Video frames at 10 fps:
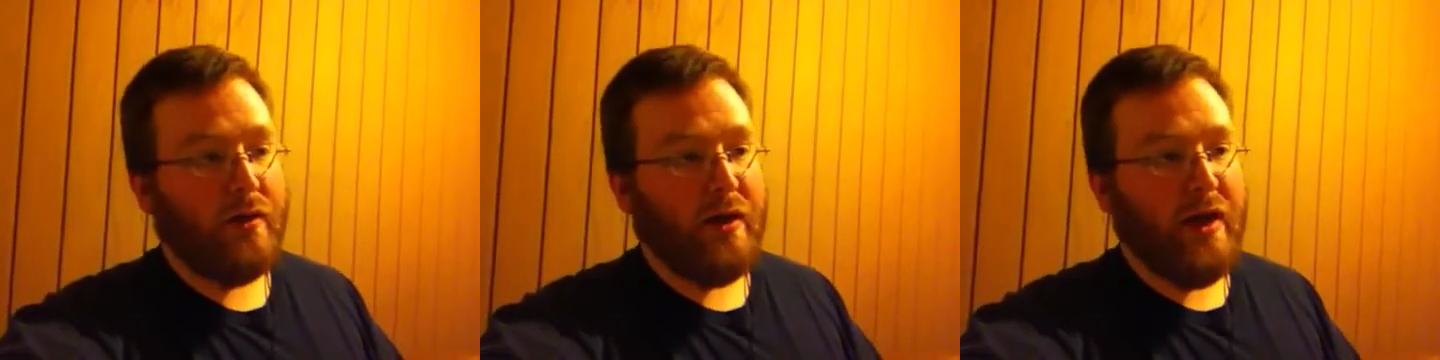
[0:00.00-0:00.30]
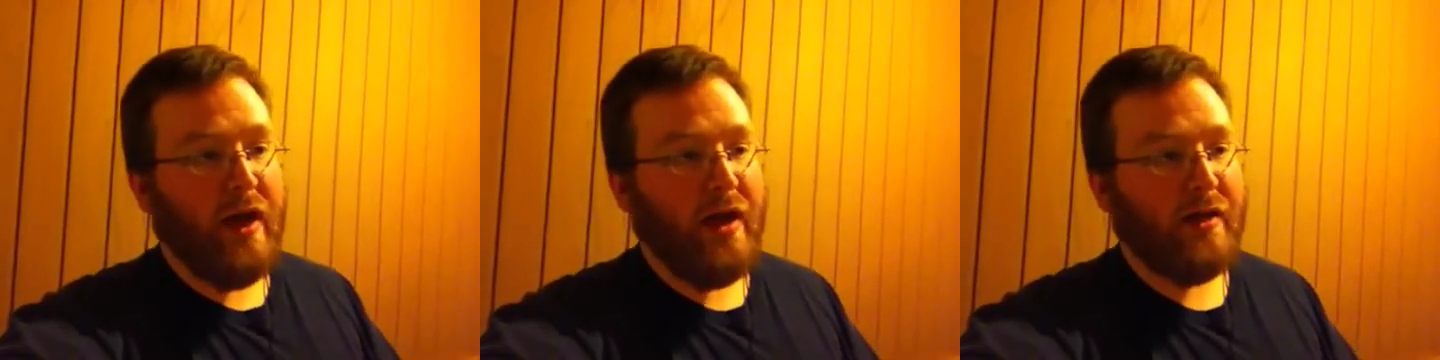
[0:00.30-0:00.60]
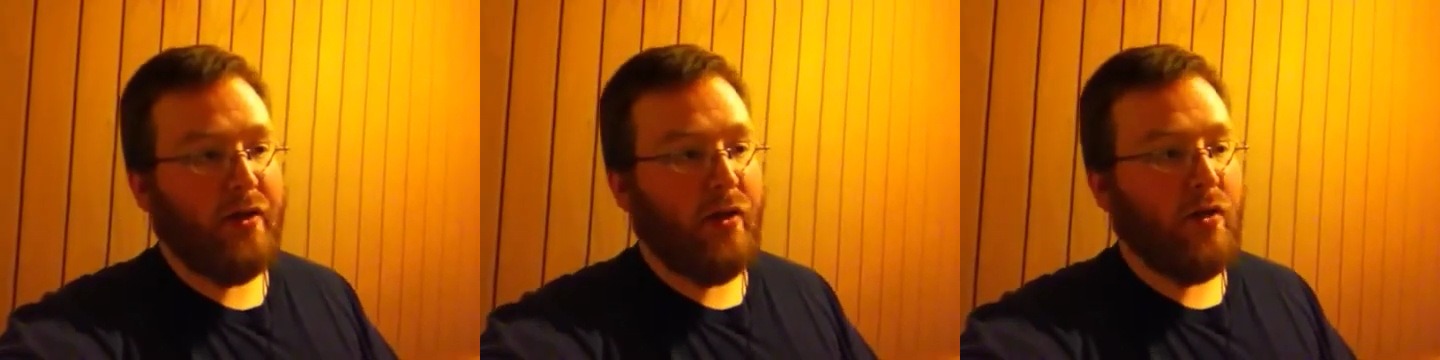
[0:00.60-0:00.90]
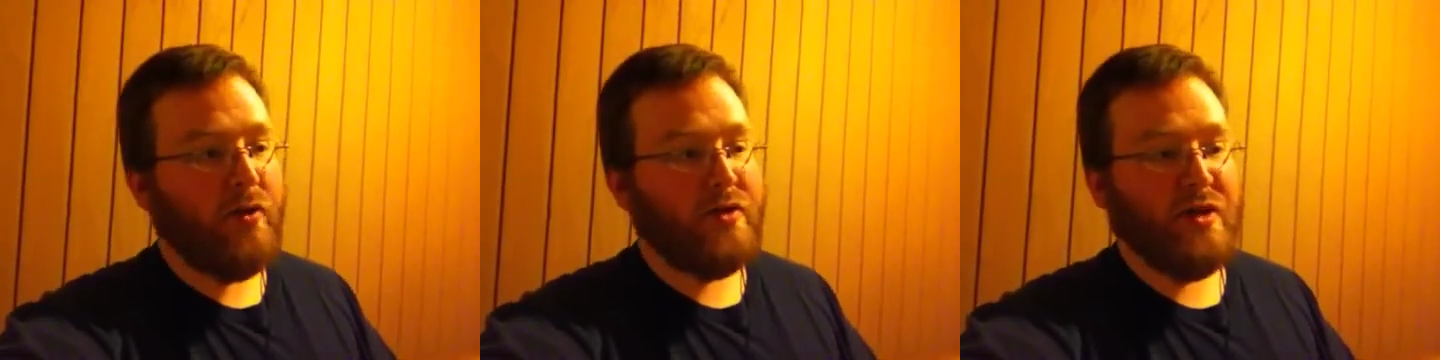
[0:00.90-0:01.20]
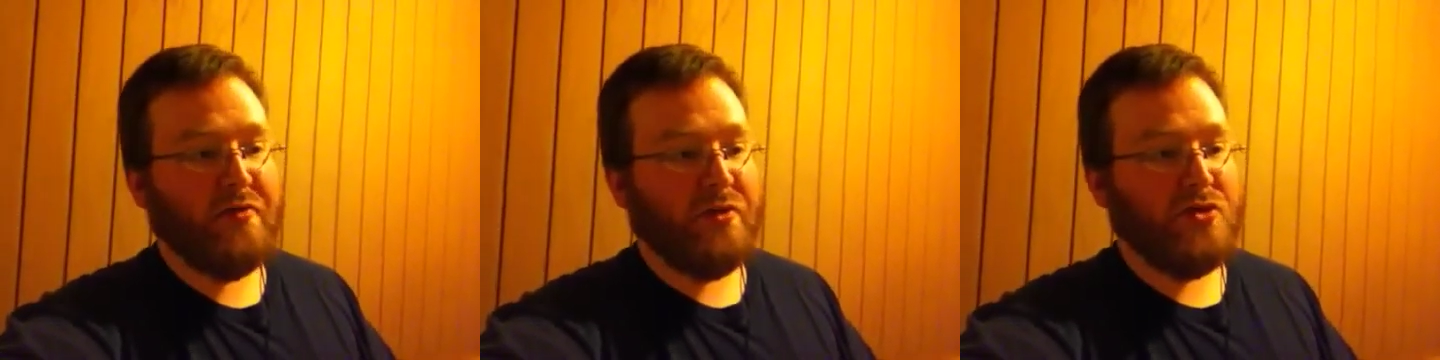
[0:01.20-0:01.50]
He had all these
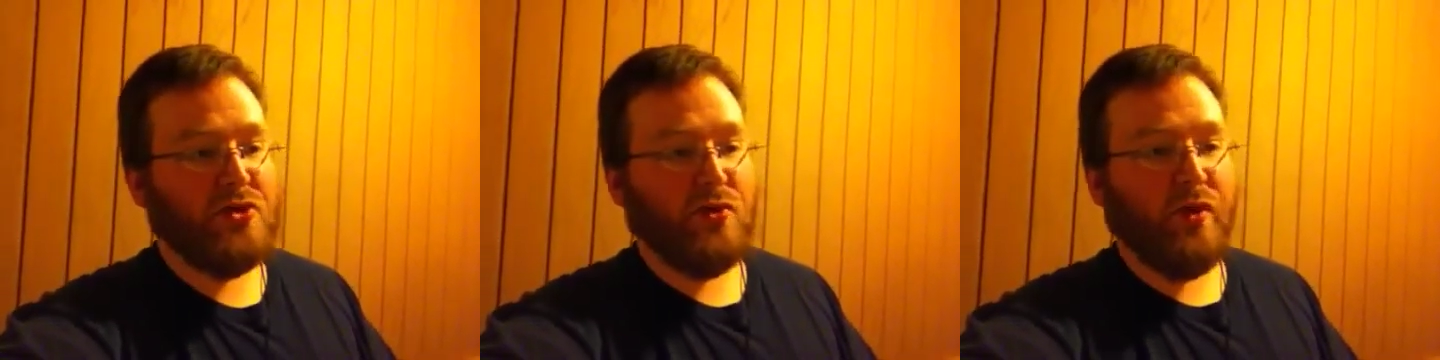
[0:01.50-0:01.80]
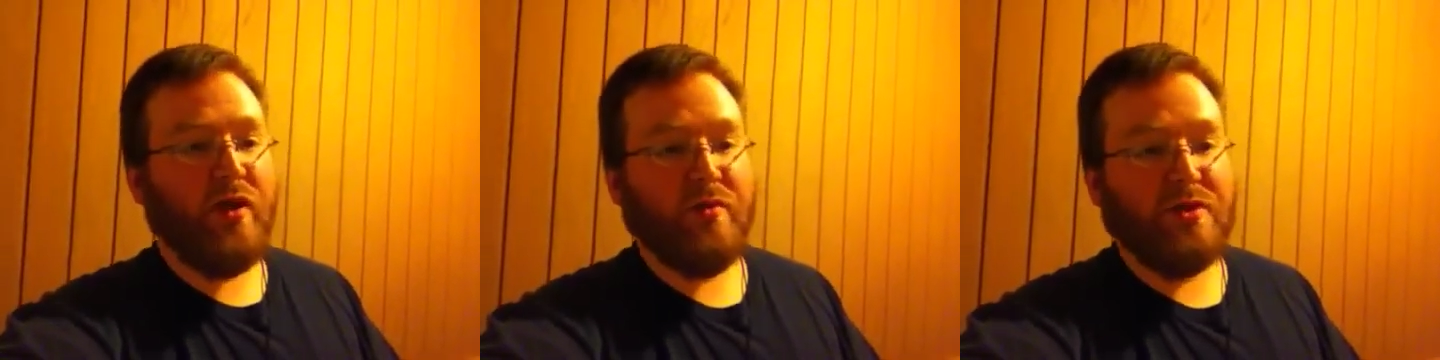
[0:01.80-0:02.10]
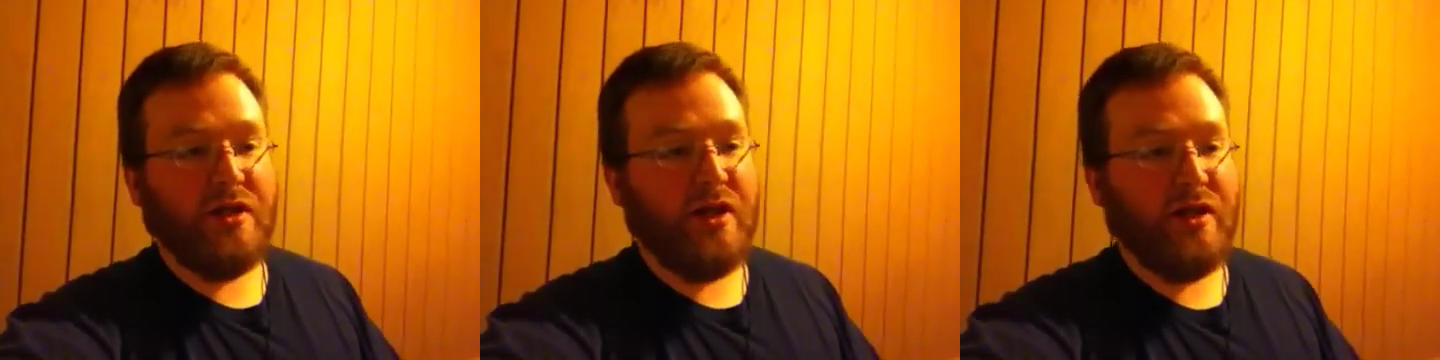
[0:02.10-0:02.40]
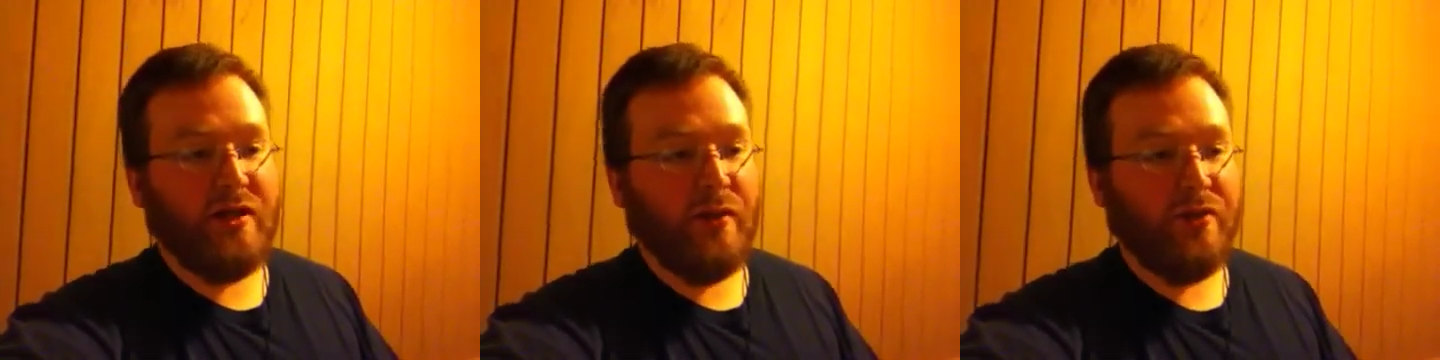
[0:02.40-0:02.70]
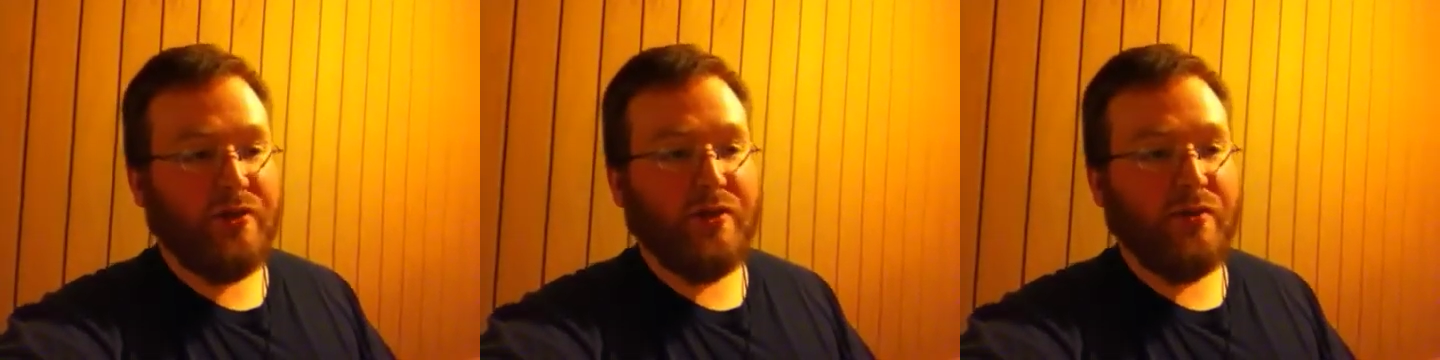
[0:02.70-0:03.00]
different scripts, and he didn't know
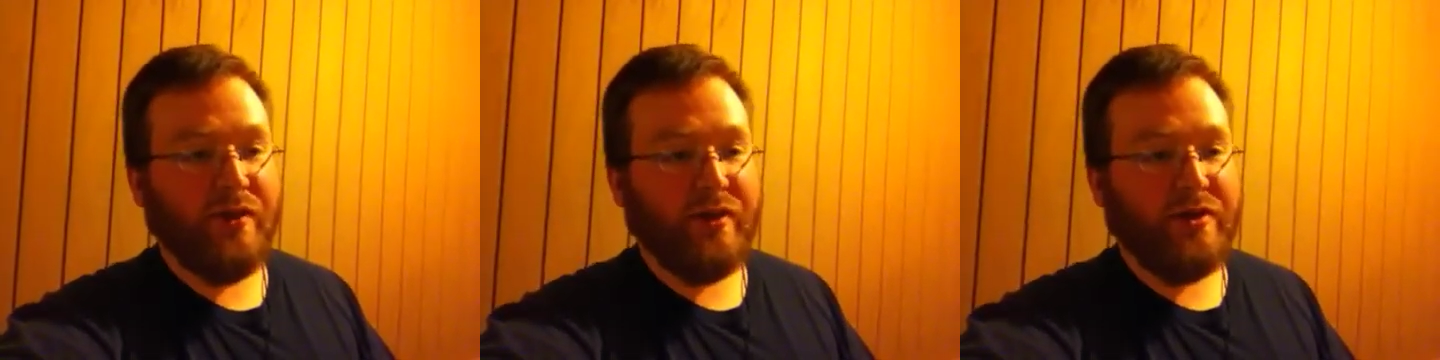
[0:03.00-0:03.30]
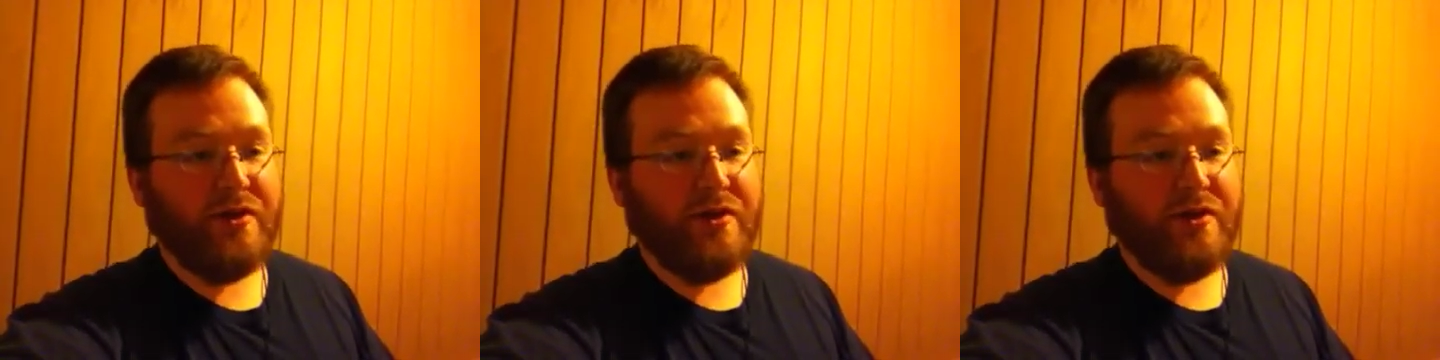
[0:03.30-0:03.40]
what to do with it,